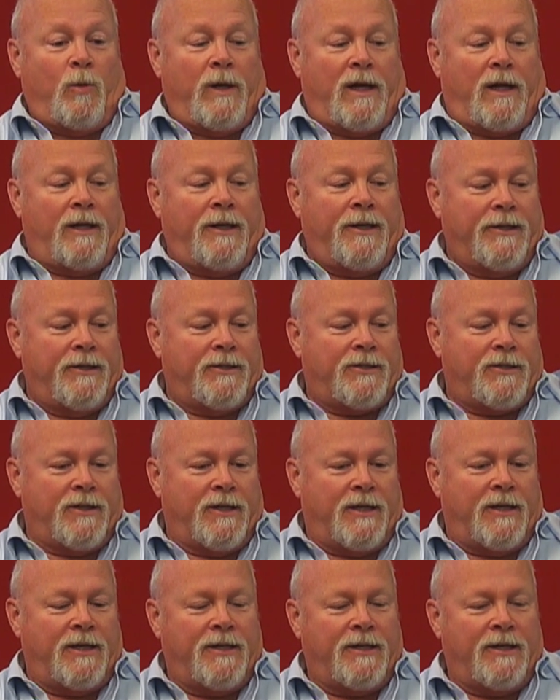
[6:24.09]
Well, it's
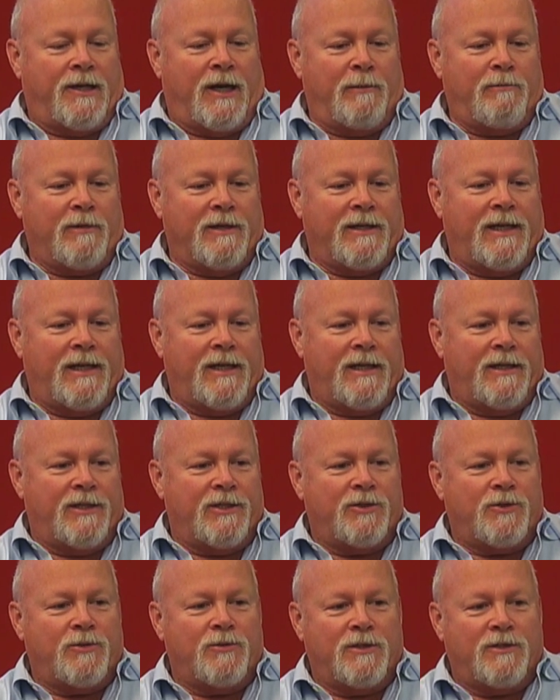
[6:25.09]
a
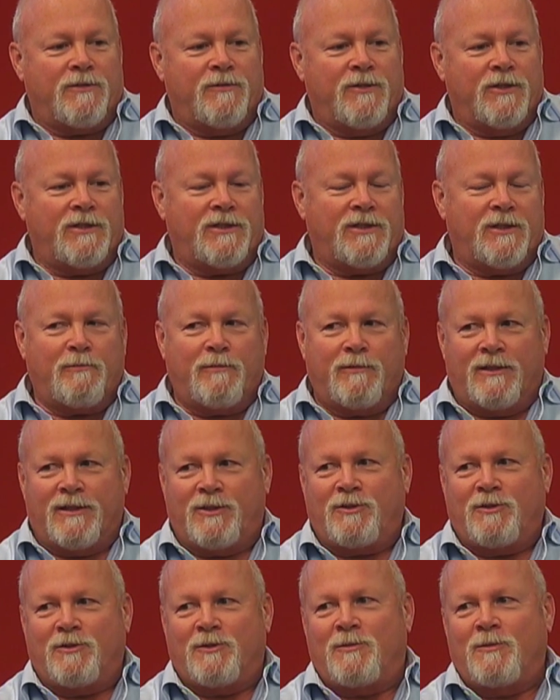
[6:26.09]
complicated issue, and it's a very simple
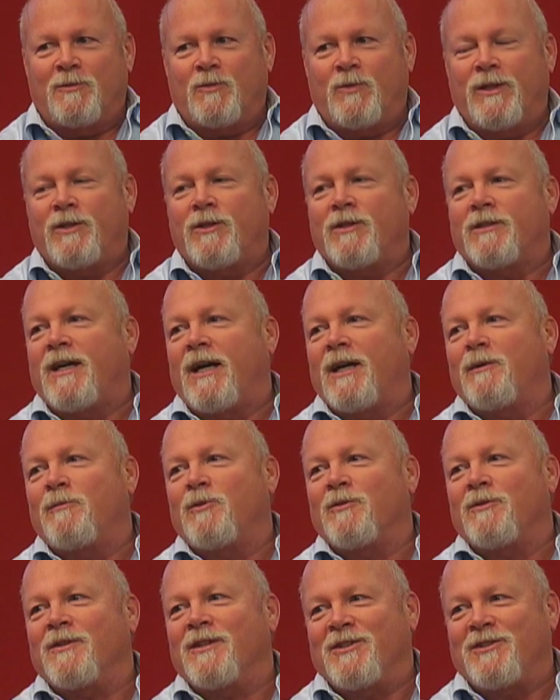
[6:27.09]
issue. We could talk
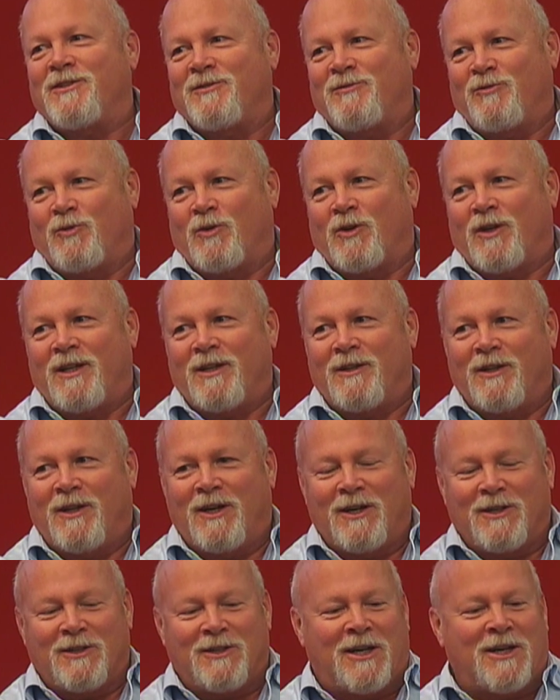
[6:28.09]
about this for a
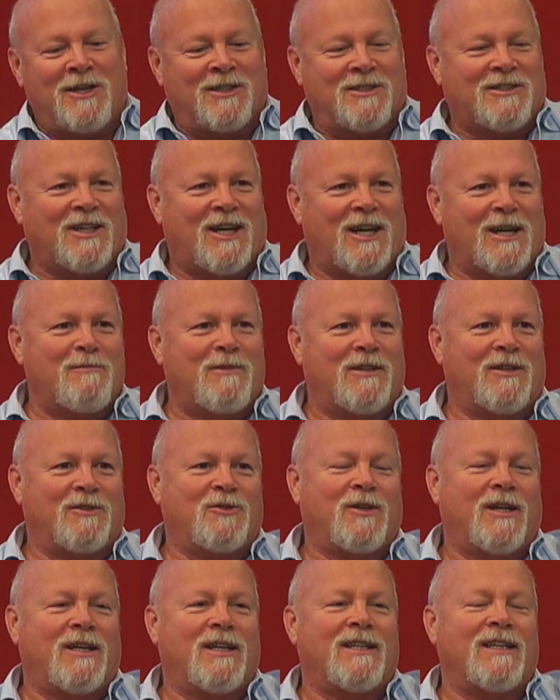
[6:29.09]
long, long time, but
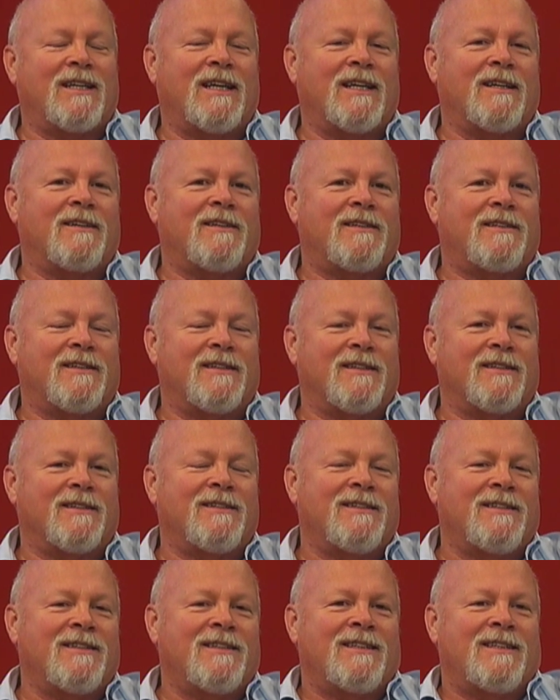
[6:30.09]
I'll try to get it
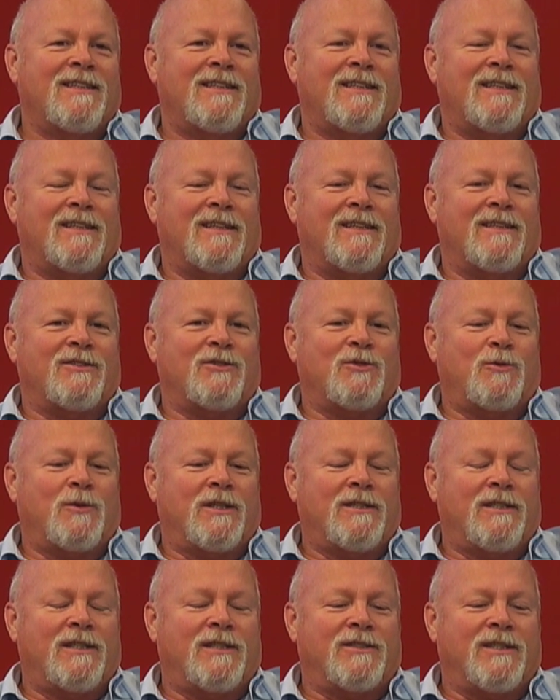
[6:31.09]
as
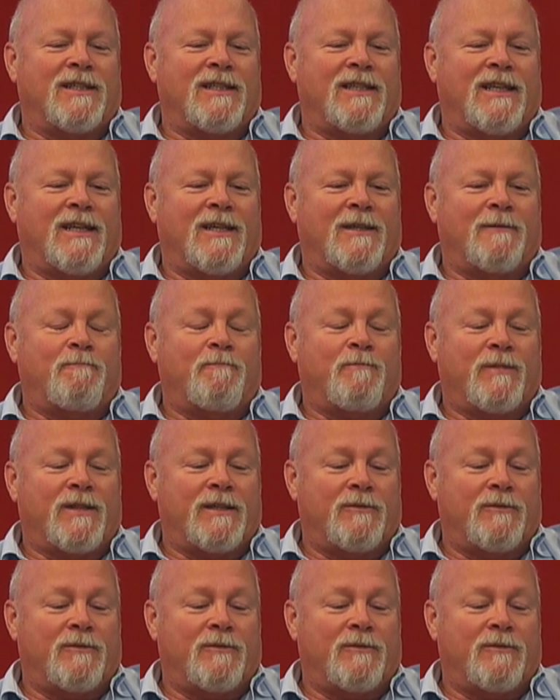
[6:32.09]
quickly as I can.